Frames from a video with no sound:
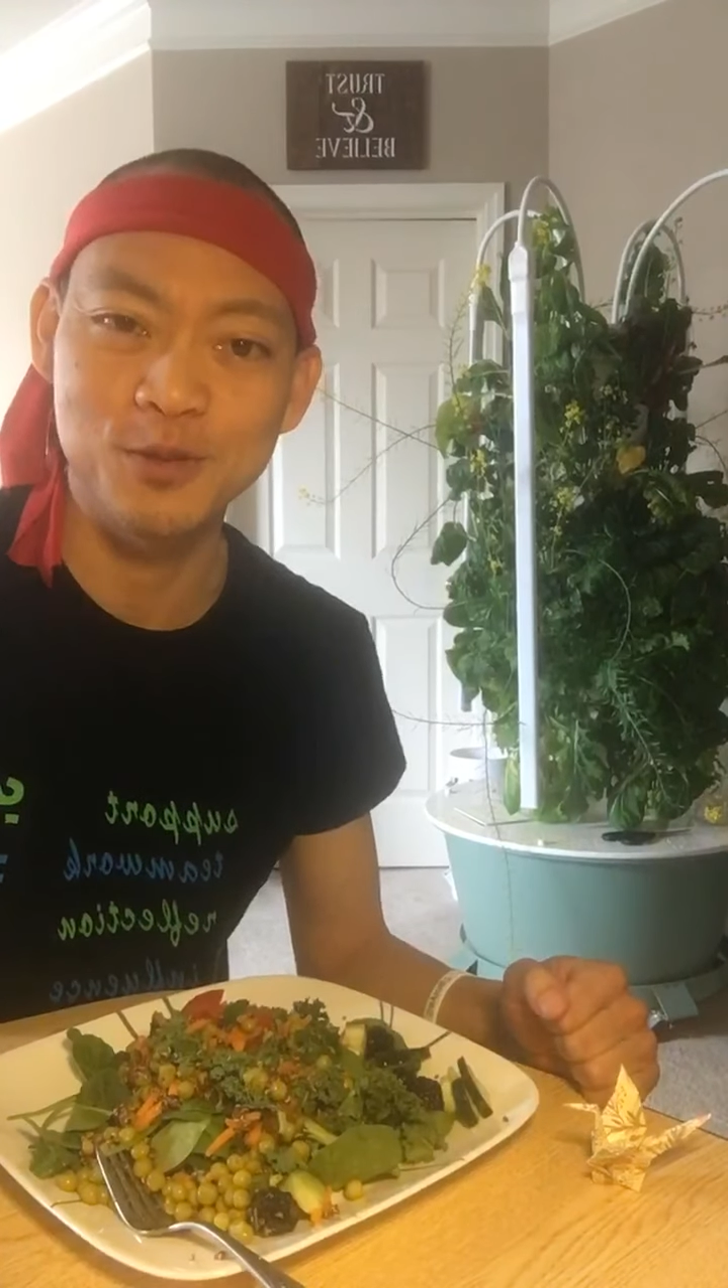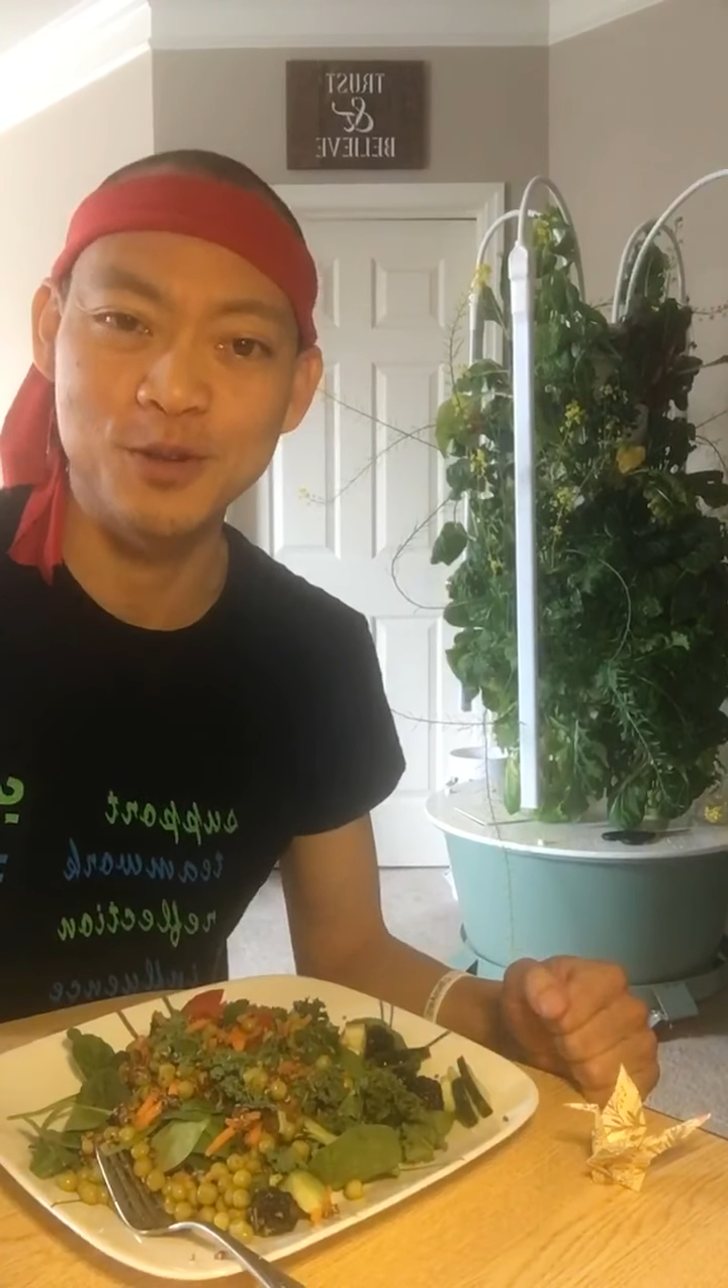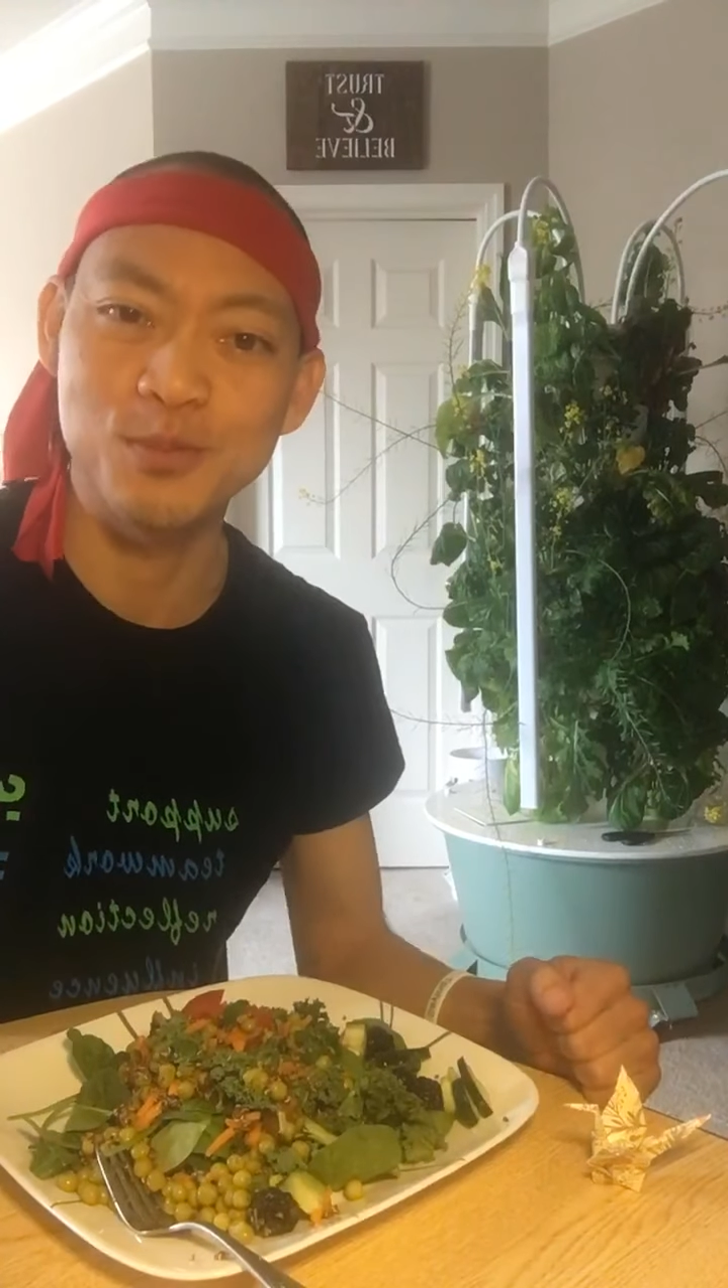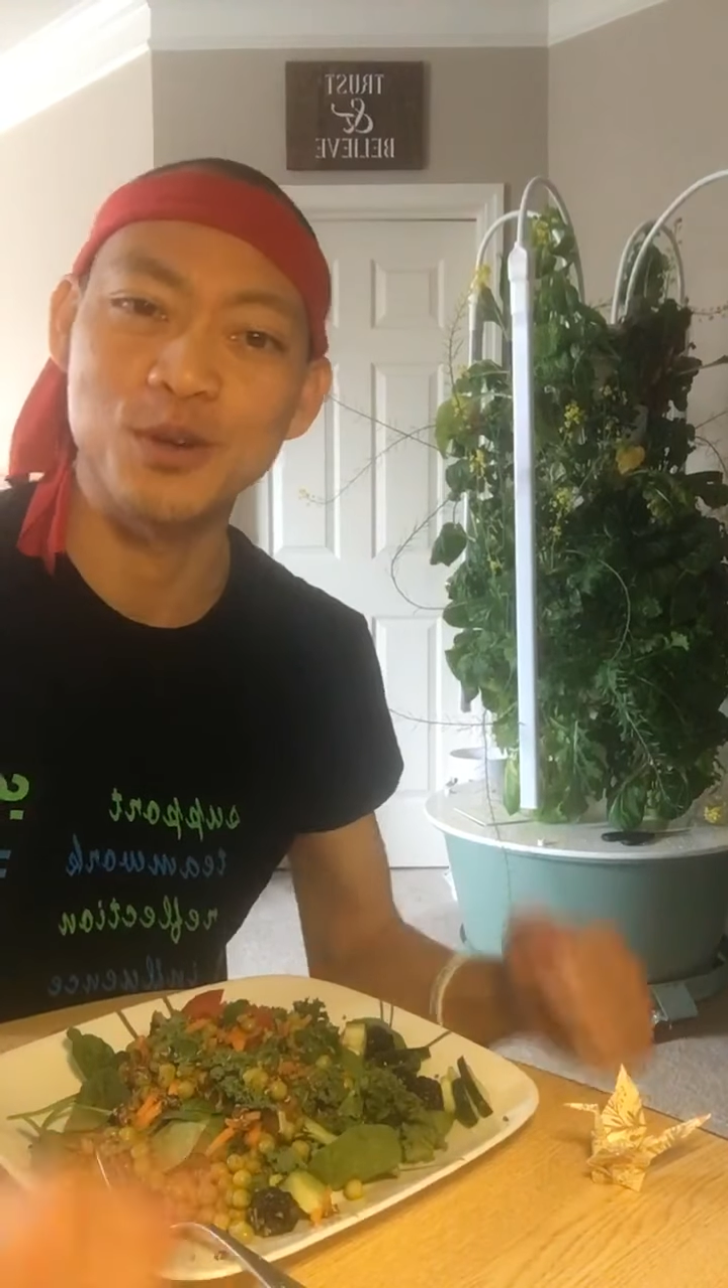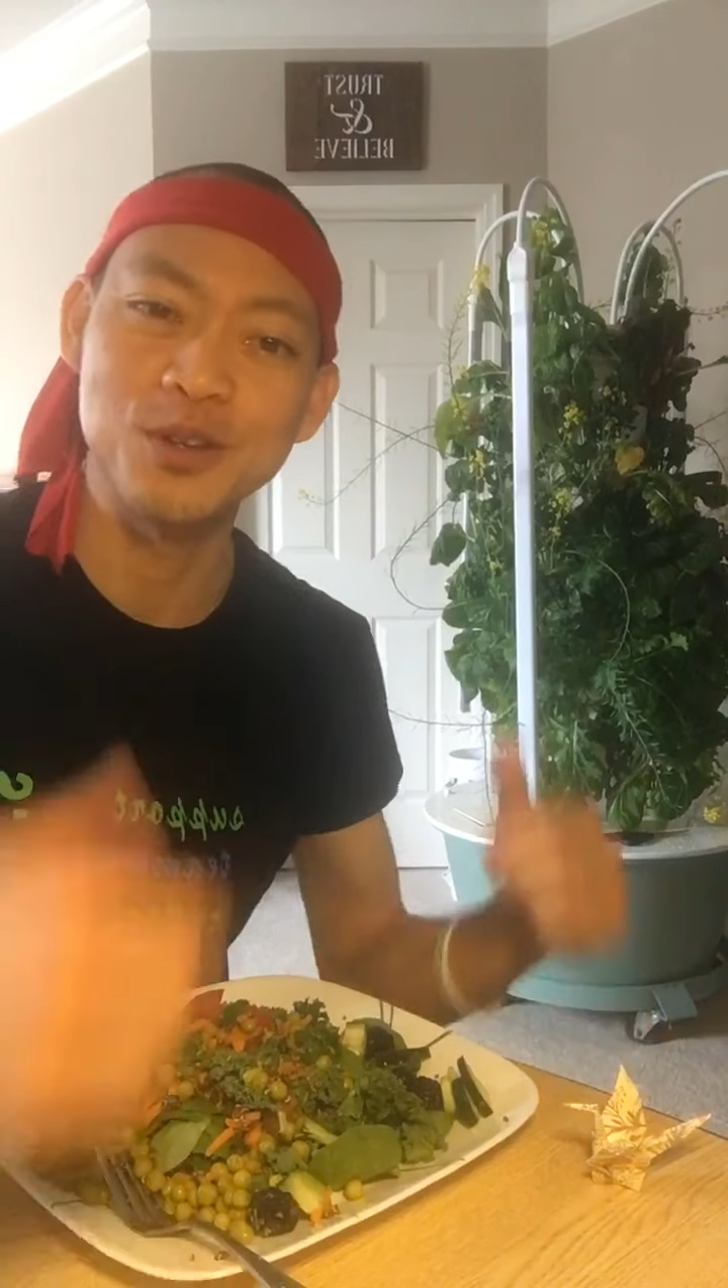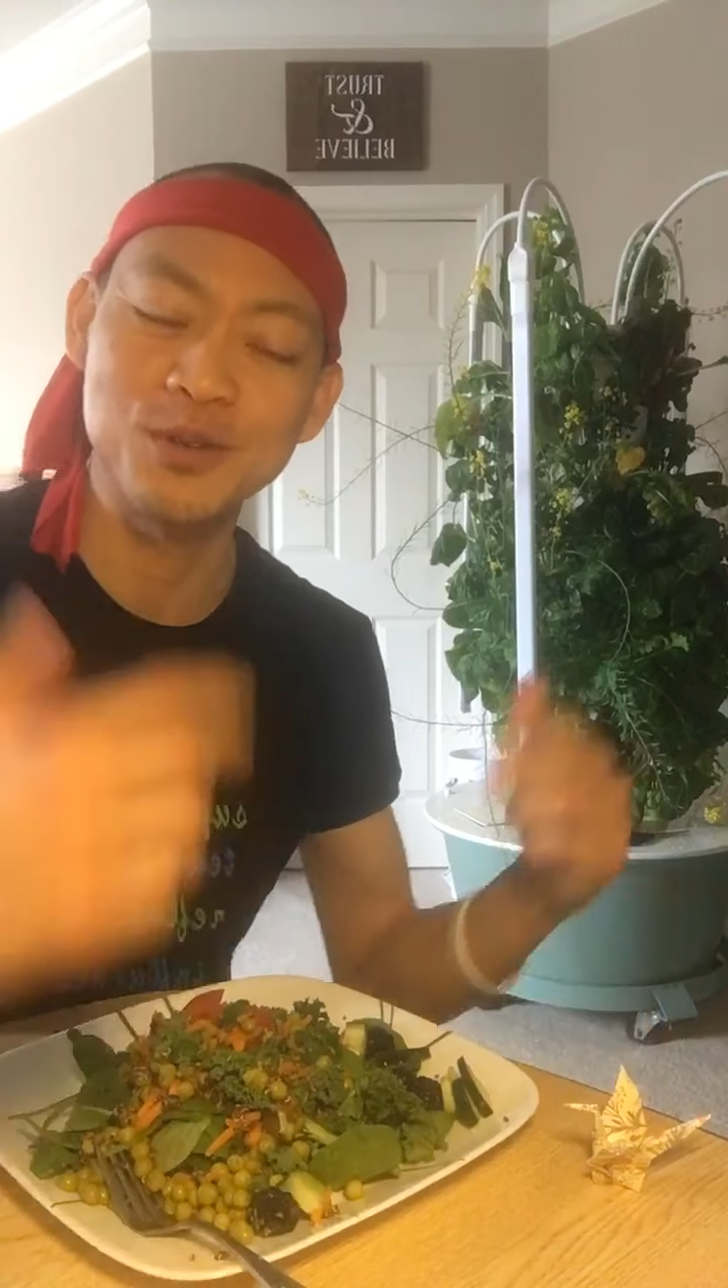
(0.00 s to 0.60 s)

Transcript: group where you